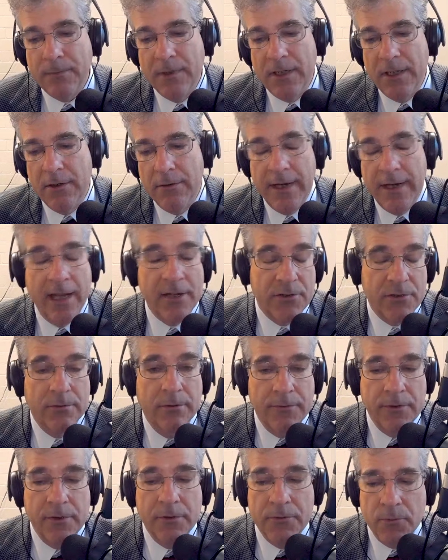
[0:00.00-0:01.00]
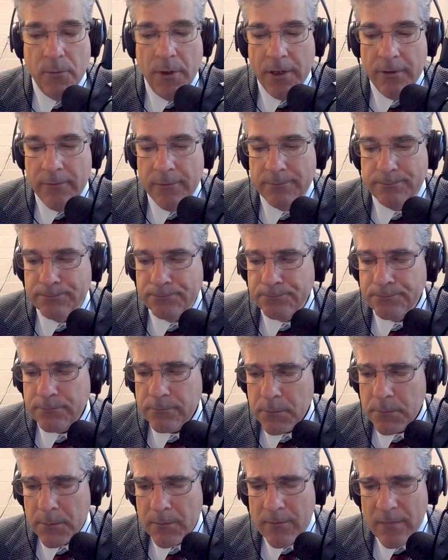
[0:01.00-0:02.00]
you know, National Review is one of them.
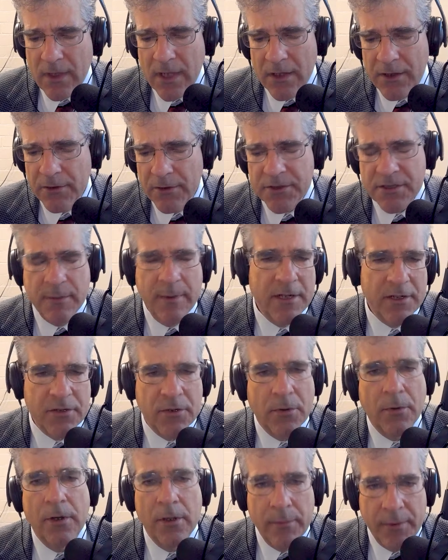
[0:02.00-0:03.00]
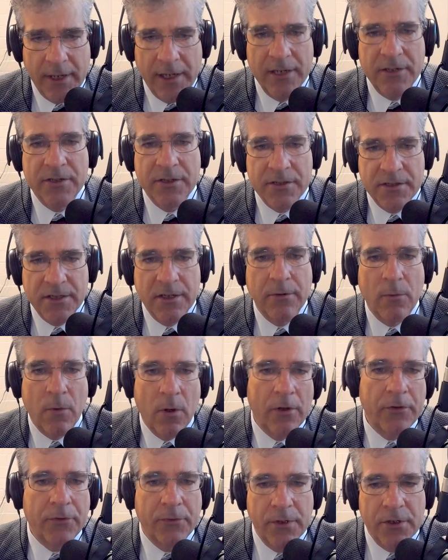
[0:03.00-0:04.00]
There are some editorial pages, you know,
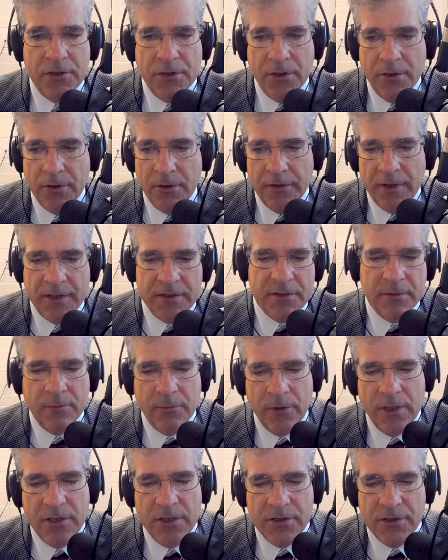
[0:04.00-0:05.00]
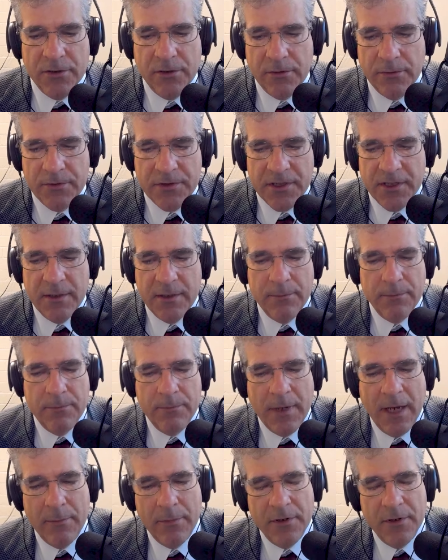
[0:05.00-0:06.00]
Wall Street Journal, then some regional city
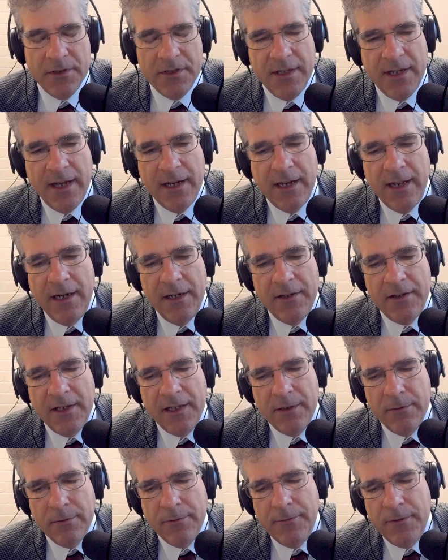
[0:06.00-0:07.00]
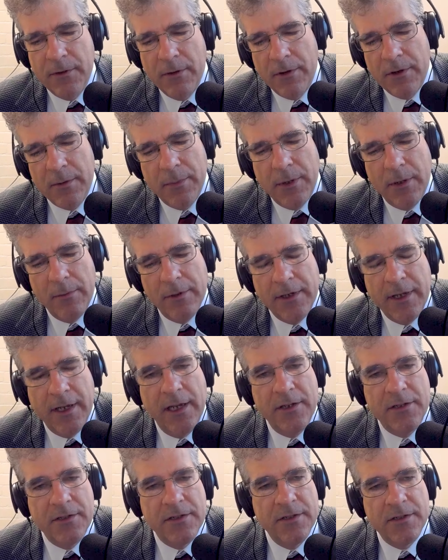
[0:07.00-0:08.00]
papers and that kind of thing. There were a few other
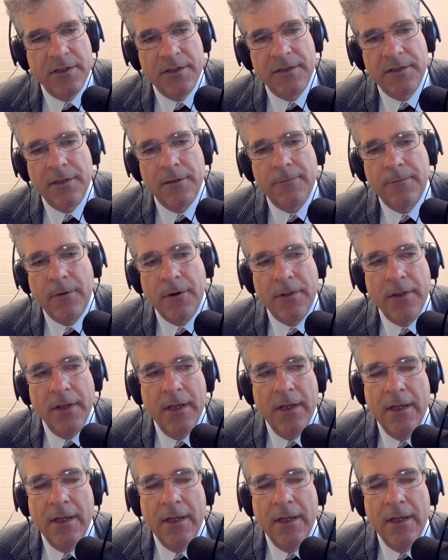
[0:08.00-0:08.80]
publications and so forth.